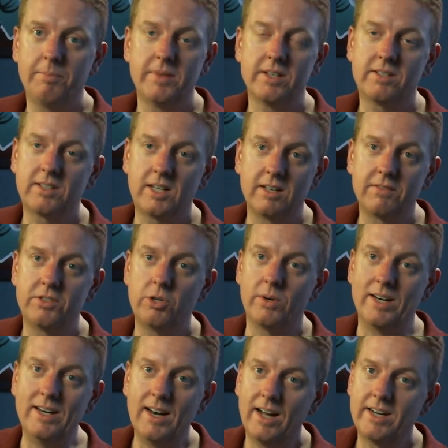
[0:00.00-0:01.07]
this gives you a
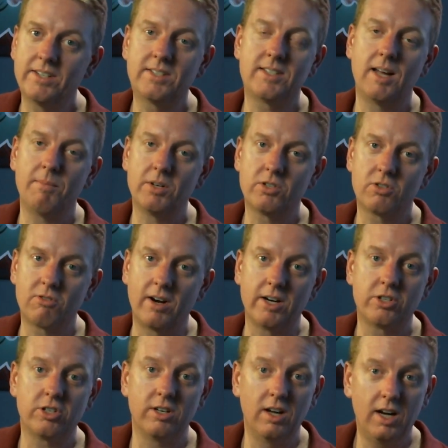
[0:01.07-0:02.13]
nice
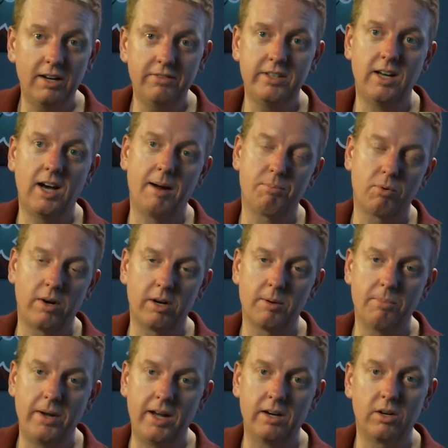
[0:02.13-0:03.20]
demonstration of the operator
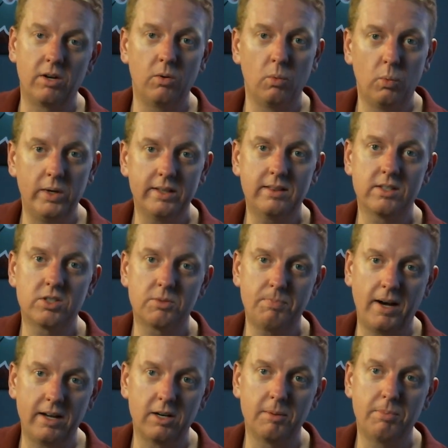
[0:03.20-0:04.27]
panel with the
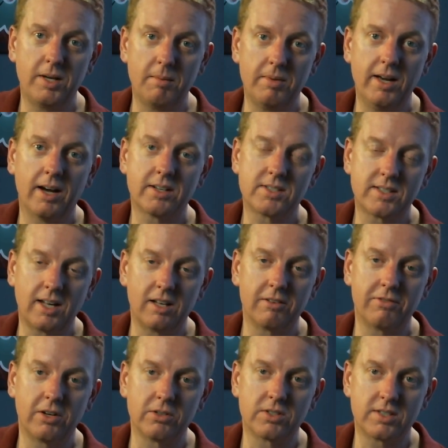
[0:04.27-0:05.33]
Spydur PBX
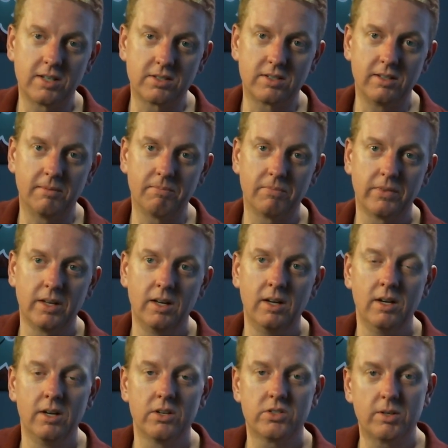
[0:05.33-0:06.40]
telephone system.
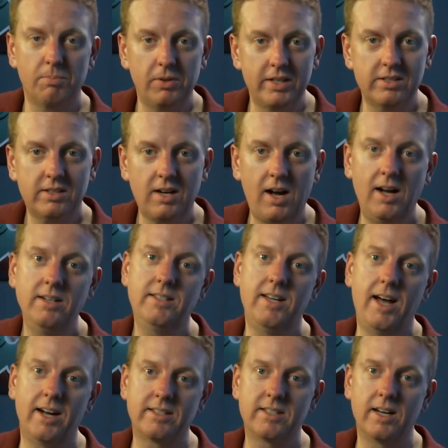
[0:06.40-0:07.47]
So please
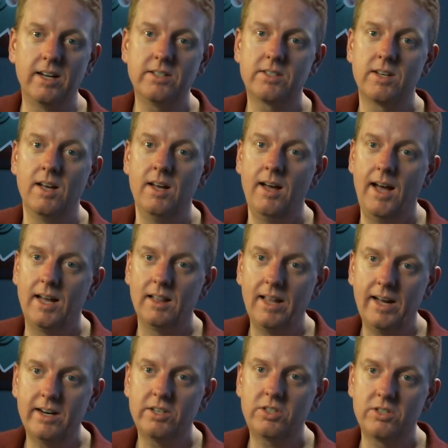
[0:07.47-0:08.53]
contact us and let
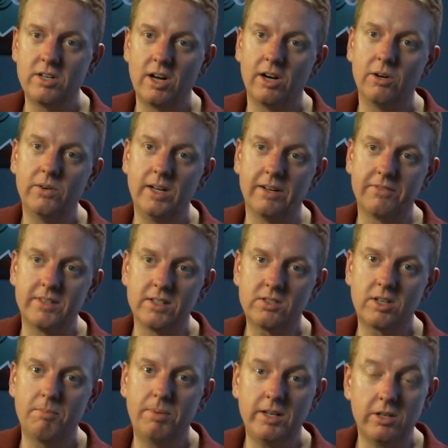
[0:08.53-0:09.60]
us know if this
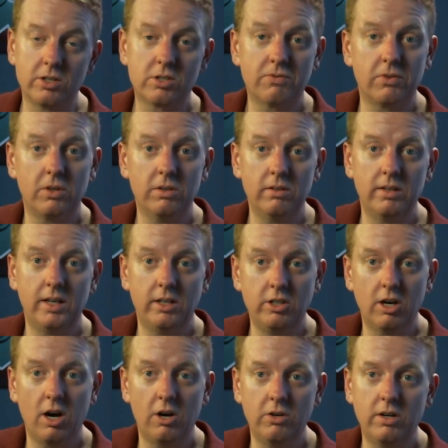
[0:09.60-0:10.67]
could be useful in
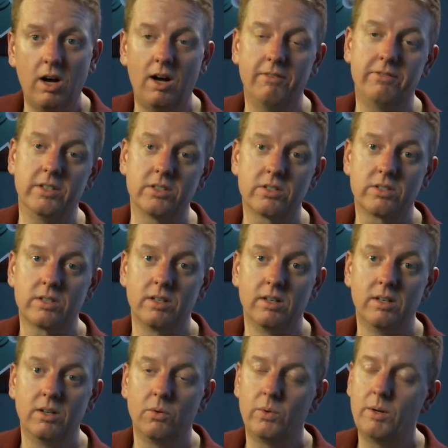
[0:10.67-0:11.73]
your own office.
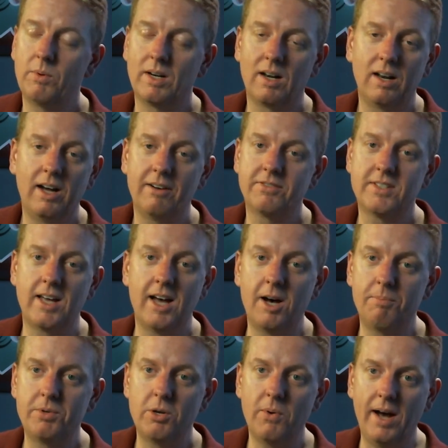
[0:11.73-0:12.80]
We would love to
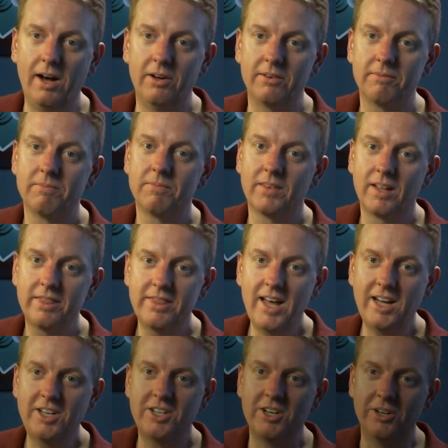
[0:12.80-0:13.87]
help you out.
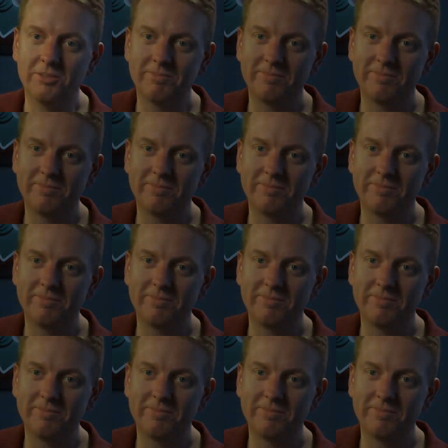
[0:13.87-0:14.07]
Thank you.